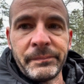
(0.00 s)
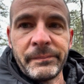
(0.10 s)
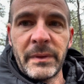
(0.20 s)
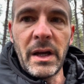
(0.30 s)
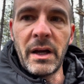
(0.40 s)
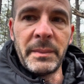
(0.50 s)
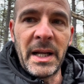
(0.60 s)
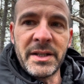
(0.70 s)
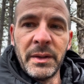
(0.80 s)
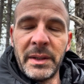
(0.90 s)
no, I'm not
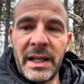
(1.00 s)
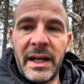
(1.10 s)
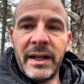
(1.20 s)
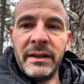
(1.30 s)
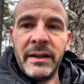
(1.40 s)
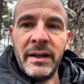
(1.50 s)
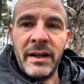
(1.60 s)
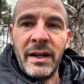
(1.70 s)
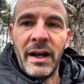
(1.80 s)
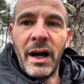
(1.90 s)
doing that.
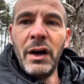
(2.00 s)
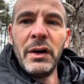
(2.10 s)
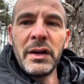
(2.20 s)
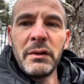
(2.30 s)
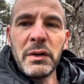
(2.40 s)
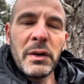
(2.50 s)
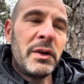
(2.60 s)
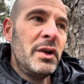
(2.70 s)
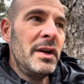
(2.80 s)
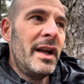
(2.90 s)
Oh,
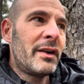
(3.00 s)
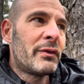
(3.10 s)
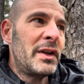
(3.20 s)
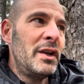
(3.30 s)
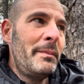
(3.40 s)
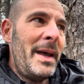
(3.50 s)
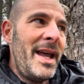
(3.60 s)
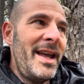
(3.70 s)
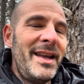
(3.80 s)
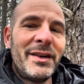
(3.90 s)
you're not a real
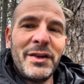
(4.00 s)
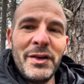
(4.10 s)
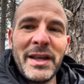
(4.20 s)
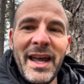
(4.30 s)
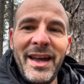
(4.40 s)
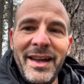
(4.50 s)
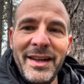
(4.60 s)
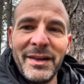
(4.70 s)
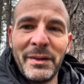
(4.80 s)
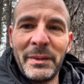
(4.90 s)
man, or you're gay,
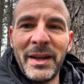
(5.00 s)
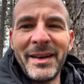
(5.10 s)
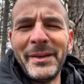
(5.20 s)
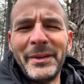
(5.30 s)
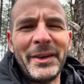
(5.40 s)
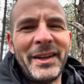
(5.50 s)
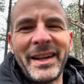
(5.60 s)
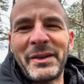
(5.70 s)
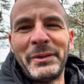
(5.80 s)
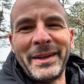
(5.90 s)
or,
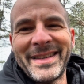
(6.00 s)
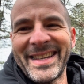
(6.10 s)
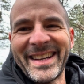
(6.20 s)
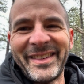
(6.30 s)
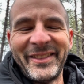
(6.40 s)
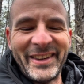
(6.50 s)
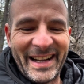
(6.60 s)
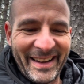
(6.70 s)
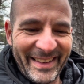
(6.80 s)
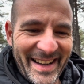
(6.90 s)
like, it's like, what,
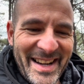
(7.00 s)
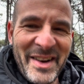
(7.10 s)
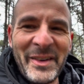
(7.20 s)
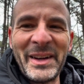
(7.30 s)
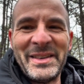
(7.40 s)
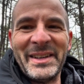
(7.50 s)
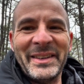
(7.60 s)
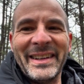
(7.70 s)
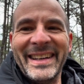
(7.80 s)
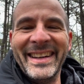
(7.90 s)
like, I know what you're
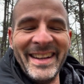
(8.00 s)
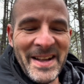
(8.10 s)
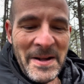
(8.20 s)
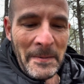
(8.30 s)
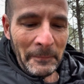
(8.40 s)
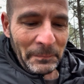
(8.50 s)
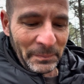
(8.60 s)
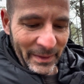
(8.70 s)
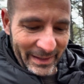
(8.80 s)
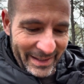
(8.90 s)
doing.
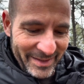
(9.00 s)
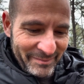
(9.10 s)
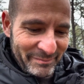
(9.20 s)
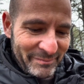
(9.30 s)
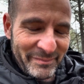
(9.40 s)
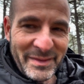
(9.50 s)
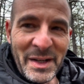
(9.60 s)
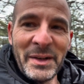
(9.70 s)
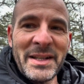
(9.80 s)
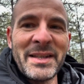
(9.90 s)
Like,
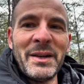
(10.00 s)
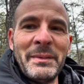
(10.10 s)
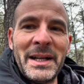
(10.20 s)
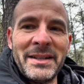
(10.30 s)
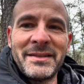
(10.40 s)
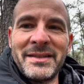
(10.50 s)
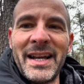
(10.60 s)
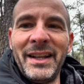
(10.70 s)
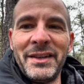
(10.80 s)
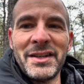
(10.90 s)
don't insult my
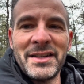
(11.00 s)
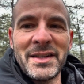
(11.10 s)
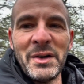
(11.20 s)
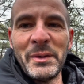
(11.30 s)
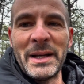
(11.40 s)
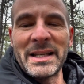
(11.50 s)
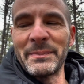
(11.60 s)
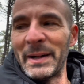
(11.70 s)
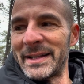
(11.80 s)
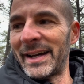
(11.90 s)
intelligence. Don't waste
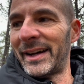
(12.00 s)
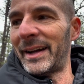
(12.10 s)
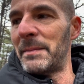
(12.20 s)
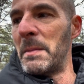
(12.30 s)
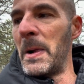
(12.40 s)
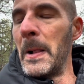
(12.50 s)
my time.